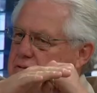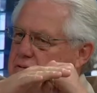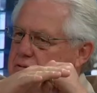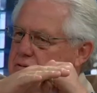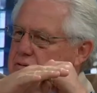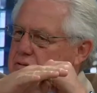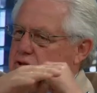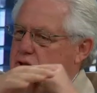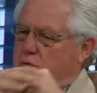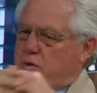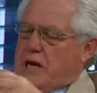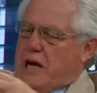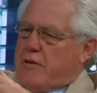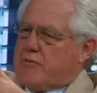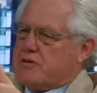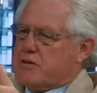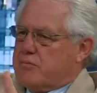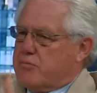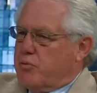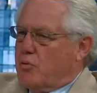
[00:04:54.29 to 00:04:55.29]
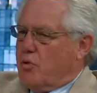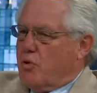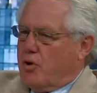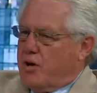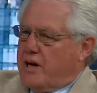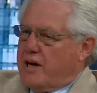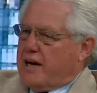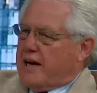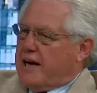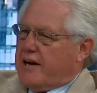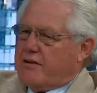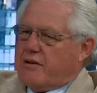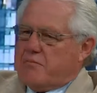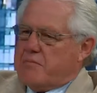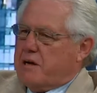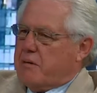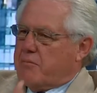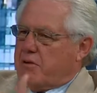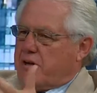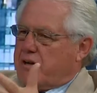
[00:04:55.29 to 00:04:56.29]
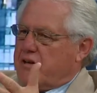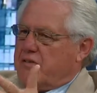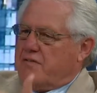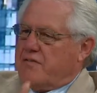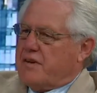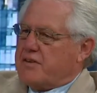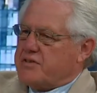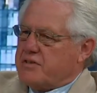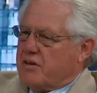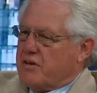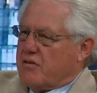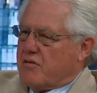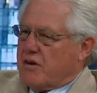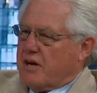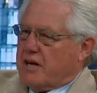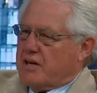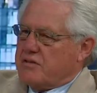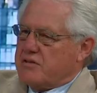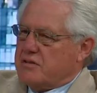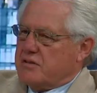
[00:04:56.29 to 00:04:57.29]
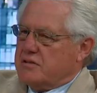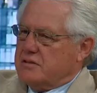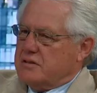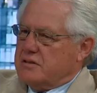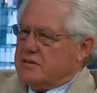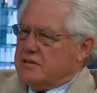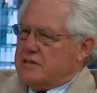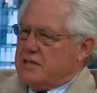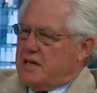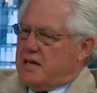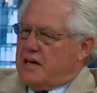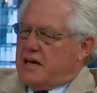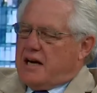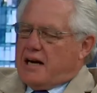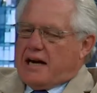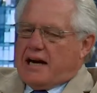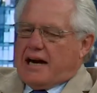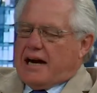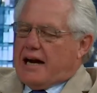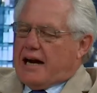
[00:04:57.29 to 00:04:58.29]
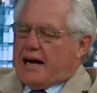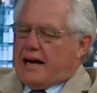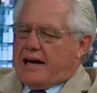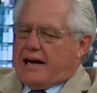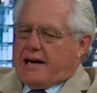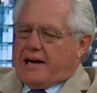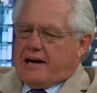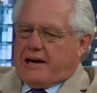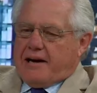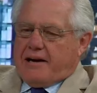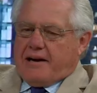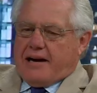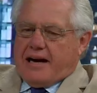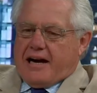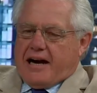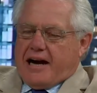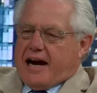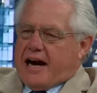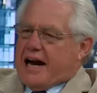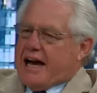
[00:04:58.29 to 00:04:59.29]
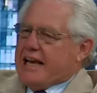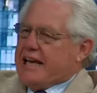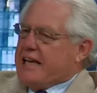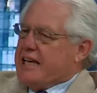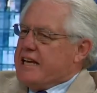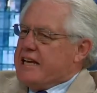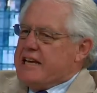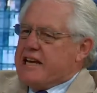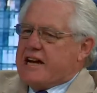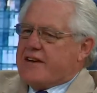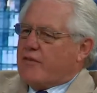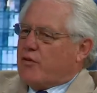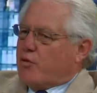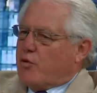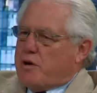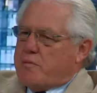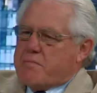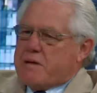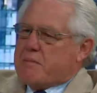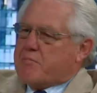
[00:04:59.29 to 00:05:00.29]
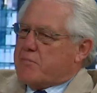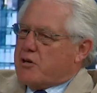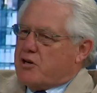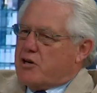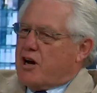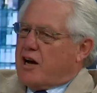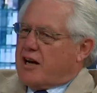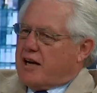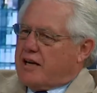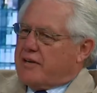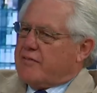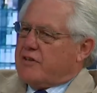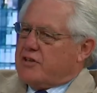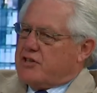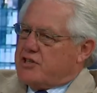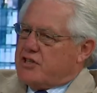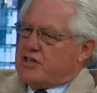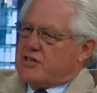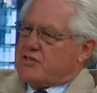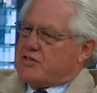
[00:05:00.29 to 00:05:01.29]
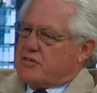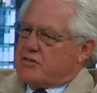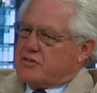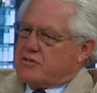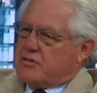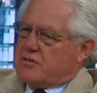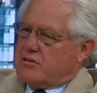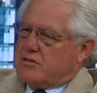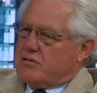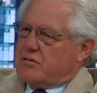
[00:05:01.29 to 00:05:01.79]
Mm. So when I was a boy, I remember confessing Christ. Yeah. Uh, I can never remember not loving Jesus.